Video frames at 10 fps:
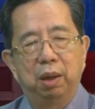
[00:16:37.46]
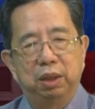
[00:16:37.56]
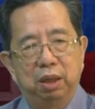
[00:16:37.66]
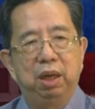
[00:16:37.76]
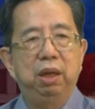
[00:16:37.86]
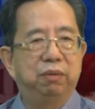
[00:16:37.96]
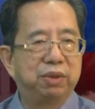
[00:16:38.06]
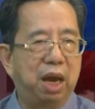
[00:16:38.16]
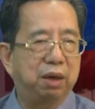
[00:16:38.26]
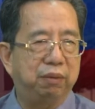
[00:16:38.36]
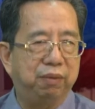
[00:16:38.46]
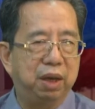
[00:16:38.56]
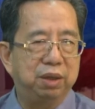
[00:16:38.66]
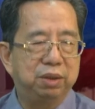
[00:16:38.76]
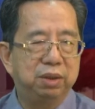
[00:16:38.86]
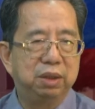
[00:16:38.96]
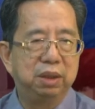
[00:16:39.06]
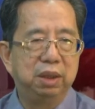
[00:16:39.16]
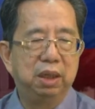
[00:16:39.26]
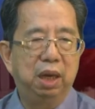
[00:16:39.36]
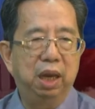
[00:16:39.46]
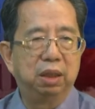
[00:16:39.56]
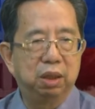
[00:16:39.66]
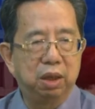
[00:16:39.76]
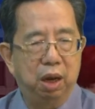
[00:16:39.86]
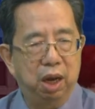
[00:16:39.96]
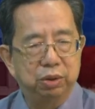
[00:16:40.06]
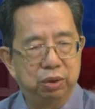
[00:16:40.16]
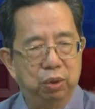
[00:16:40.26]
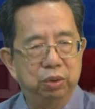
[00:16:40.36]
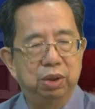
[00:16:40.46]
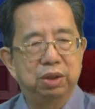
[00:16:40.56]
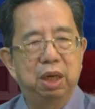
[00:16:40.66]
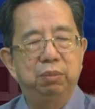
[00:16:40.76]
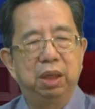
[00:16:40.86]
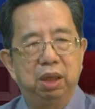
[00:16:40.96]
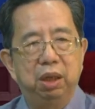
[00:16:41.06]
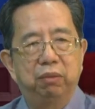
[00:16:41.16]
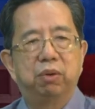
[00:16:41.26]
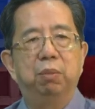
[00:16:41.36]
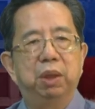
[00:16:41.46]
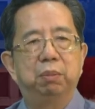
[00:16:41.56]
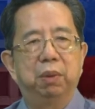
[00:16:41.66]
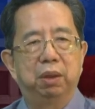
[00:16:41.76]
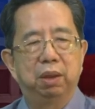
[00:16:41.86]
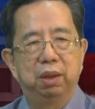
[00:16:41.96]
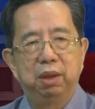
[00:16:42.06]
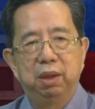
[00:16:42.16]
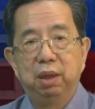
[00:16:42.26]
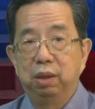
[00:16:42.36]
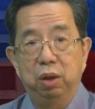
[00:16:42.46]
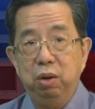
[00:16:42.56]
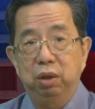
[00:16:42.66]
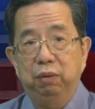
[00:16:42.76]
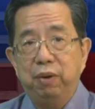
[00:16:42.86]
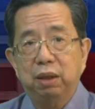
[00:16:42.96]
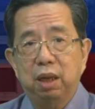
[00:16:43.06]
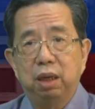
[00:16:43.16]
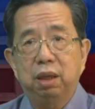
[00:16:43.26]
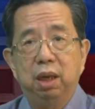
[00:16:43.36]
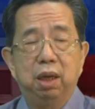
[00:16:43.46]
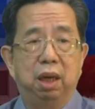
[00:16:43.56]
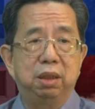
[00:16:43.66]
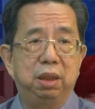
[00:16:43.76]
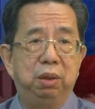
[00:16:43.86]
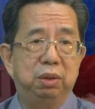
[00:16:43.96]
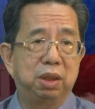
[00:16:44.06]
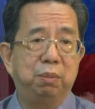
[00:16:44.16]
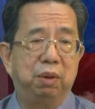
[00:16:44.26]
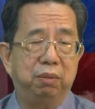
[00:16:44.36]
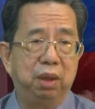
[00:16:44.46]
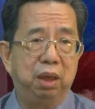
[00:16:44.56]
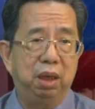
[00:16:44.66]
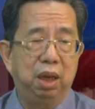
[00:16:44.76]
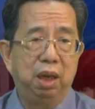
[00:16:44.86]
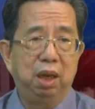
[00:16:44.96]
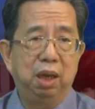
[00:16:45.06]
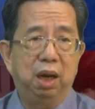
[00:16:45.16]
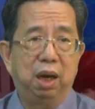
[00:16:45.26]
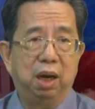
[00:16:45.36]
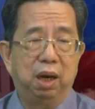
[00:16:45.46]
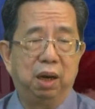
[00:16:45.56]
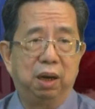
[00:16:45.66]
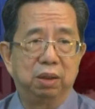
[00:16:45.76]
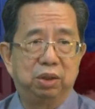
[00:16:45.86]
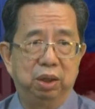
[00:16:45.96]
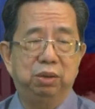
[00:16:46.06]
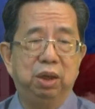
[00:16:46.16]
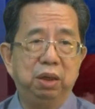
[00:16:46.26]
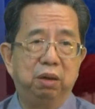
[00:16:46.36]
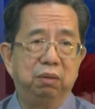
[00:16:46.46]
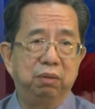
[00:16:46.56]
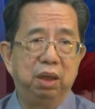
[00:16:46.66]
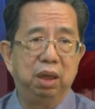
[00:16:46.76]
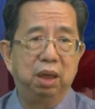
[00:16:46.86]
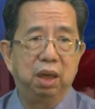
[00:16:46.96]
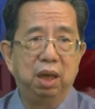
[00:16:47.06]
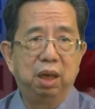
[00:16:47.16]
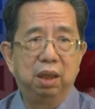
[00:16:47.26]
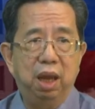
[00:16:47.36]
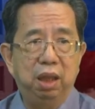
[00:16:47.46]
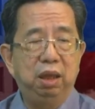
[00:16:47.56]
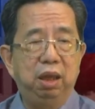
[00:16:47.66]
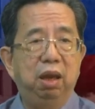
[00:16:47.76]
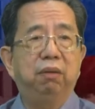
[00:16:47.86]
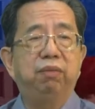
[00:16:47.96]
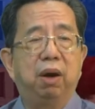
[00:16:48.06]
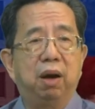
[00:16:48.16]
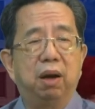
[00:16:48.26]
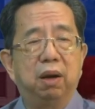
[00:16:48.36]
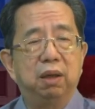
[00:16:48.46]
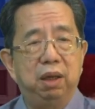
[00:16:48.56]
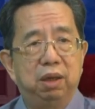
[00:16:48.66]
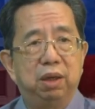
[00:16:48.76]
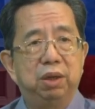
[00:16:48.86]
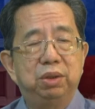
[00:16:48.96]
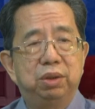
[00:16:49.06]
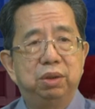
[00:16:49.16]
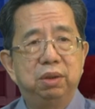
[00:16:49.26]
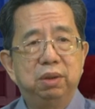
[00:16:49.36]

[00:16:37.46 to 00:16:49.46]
degree of sacrifice and shown the same degree of commitment. No, in fact, I think I see some of the children of the NDF leaders